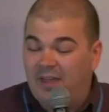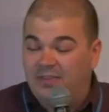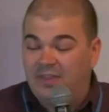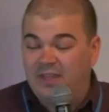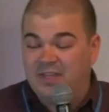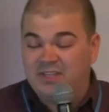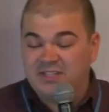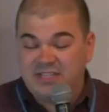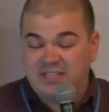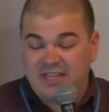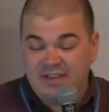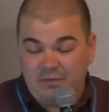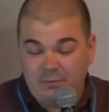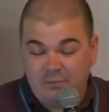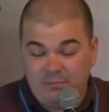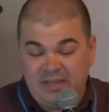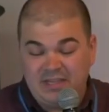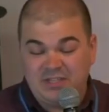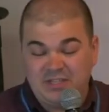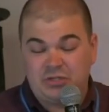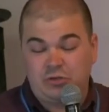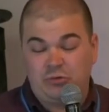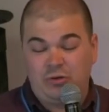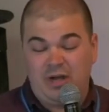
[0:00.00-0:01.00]
has given
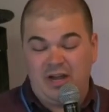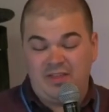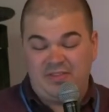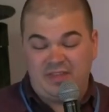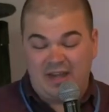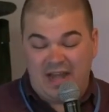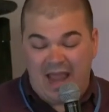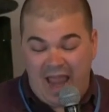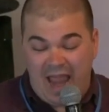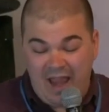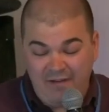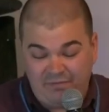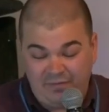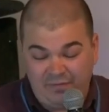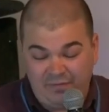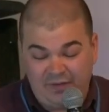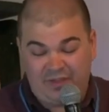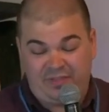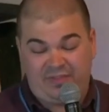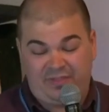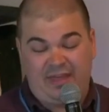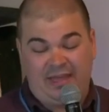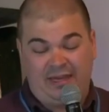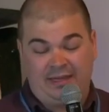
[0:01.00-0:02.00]
me is greater than
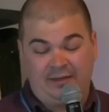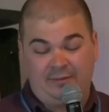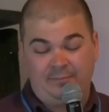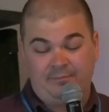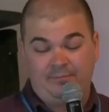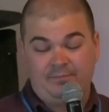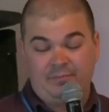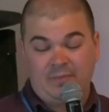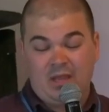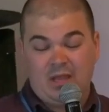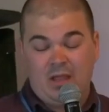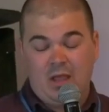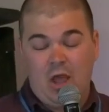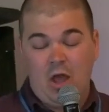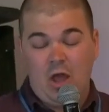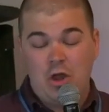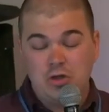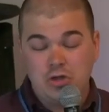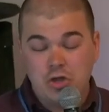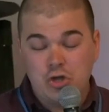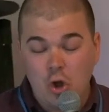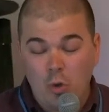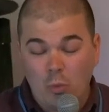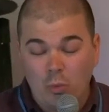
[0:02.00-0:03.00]
everything,
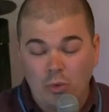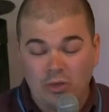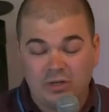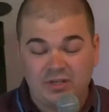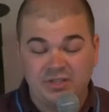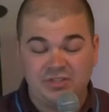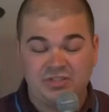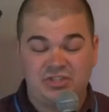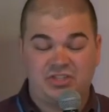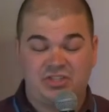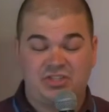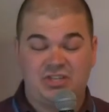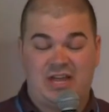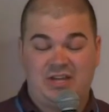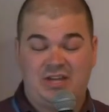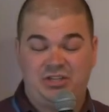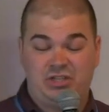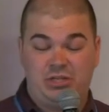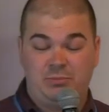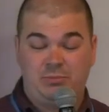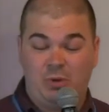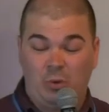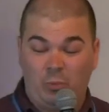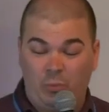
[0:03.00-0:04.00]
and no one can snatch
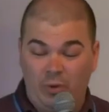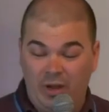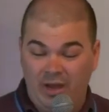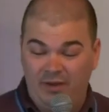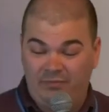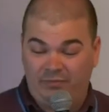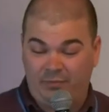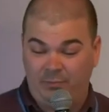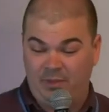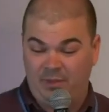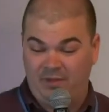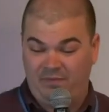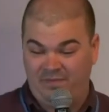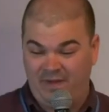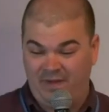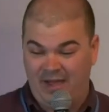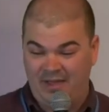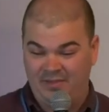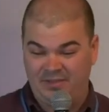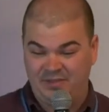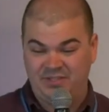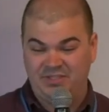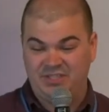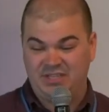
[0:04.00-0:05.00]
them away from the
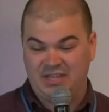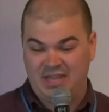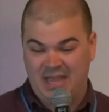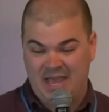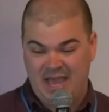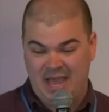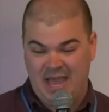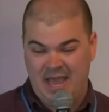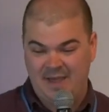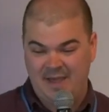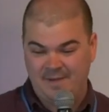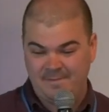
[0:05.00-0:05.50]
Father's care.